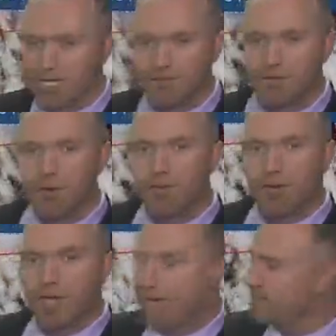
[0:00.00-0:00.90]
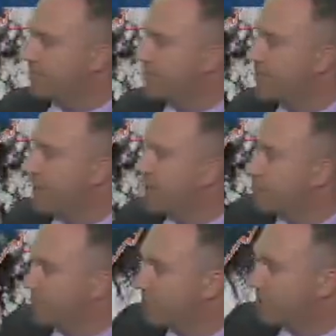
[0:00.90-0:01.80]
even overcast at
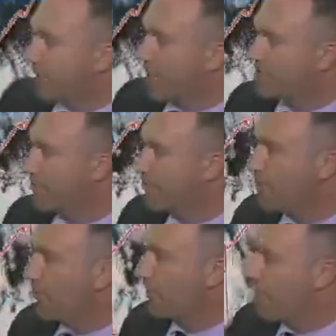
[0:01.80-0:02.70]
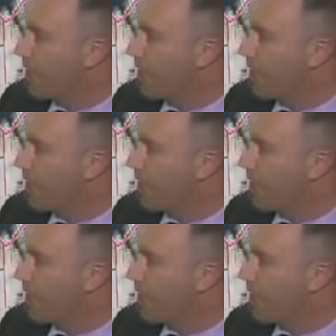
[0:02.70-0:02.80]
times, but those clouds have broken